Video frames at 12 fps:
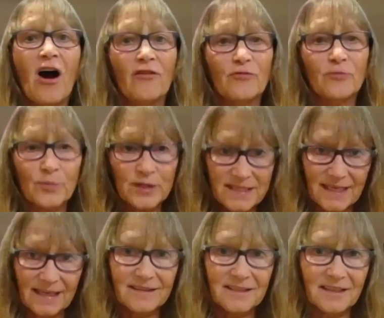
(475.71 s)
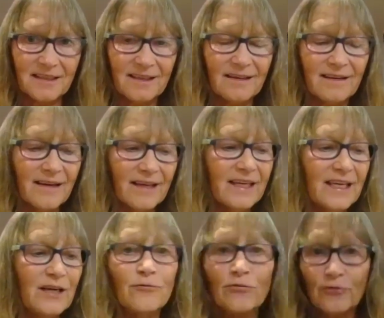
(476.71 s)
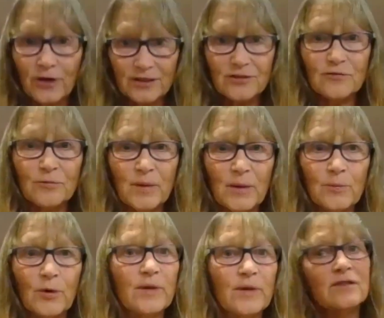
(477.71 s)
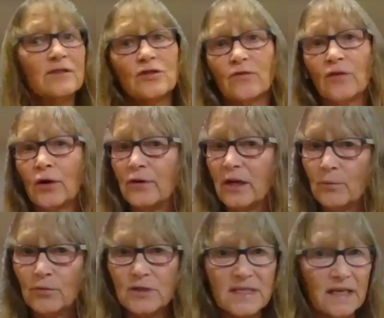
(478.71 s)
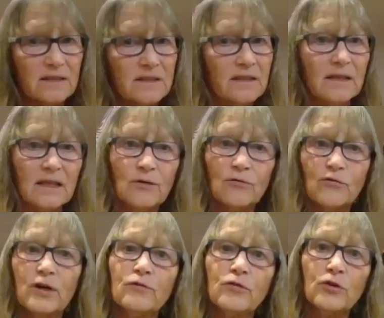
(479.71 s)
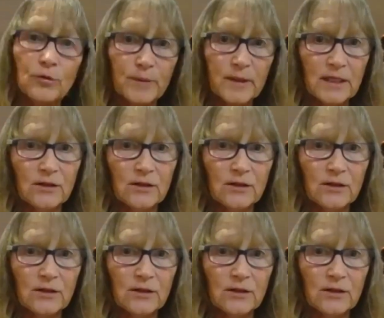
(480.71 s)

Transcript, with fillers: of presenting in front of people because you've already presented in front of your